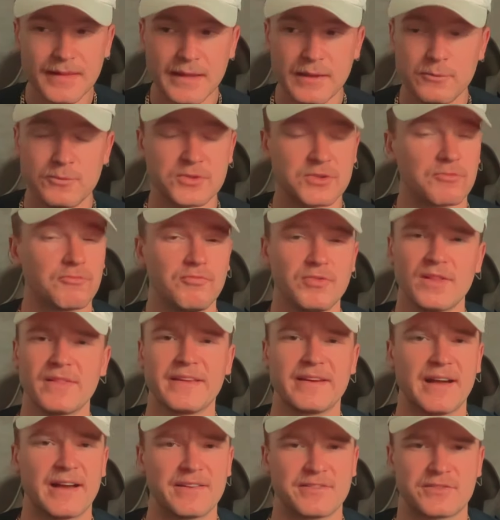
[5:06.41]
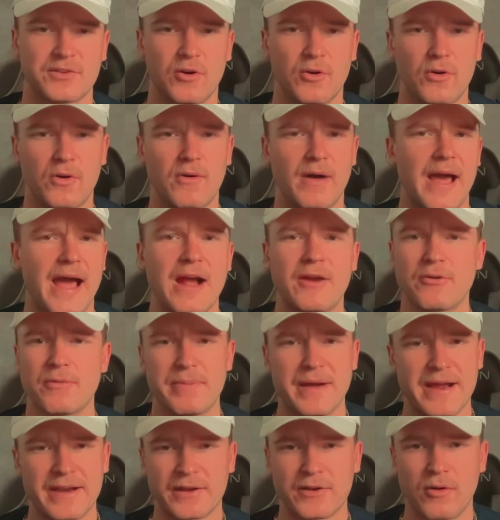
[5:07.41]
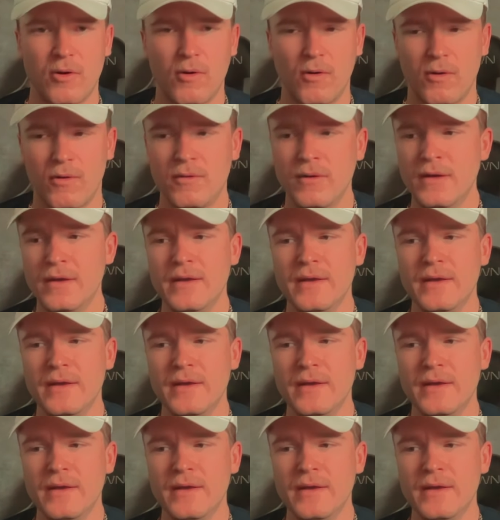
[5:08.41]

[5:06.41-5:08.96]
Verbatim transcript: It was a really nice goal, acrobatic goal,